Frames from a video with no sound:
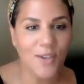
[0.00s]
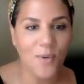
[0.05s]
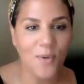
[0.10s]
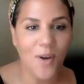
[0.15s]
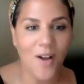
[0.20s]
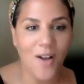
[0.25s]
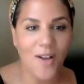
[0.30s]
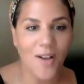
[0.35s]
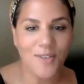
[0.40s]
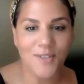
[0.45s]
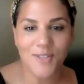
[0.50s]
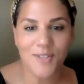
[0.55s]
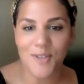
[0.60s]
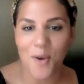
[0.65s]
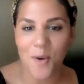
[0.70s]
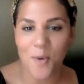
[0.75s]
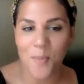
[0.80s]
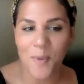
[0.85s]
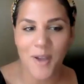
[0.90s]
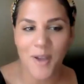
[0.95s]
you all
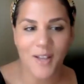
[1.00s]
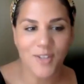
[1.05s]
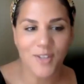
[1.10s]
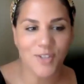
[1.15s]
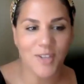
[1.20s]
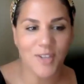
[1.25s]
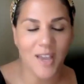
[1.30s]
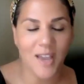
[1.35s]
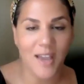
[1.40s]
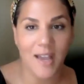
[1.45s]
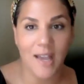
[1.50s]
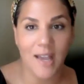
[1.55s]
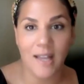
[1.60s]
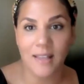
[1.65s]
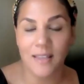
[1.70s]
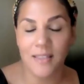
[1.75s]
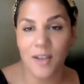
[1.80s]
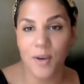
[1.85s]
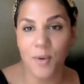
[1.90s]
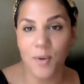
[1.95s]
so much.
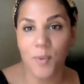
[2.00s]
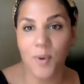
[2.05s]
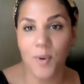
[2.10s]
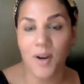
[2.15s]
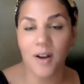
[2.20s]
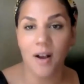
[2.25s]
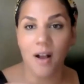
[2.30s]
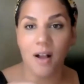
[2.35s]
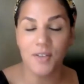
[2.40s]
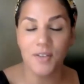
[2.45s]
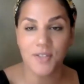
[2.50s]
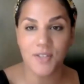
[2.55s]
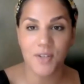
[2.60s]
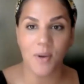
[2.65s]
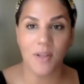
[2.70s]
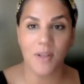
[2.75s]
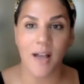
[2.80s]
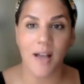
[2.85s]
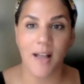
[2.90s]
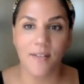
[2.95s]
And there were also
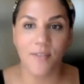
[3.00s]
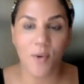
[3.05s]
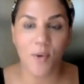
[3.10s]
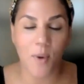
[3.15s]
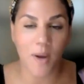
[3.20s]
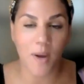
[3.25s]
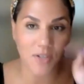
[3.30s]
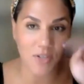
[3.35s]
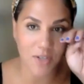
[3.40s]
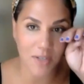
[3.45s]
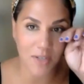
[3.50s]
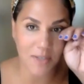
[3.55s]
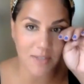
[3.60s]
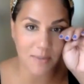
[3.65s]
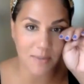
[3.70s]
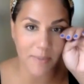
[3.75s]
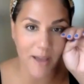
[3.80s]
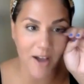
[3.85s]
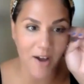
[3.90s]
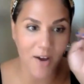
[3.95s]
a lot of questions
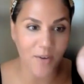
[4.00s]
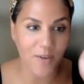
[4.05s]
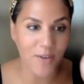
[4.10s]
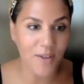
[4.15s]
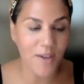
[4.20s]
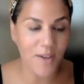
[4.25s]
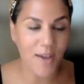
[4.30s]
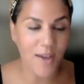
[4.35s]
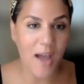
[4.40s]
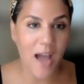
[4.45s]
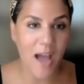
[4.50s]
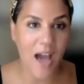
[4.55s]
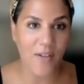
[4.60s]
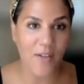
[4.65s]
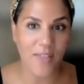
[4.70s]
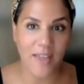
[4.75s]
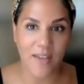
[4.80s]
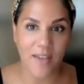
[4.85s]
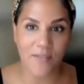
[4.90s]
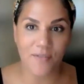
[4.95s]
about how
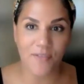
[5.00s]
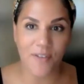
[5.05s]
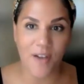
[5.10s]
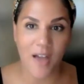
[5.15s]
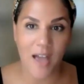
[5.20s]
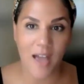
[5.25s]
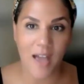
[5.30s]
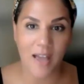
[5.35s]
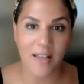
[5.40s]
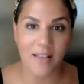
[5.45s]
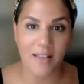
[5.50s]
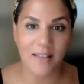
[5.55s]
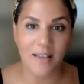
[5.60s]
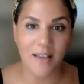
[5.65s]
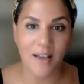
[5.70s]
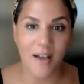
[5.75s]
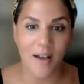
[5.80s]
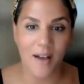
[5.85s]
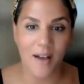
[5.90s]
they can find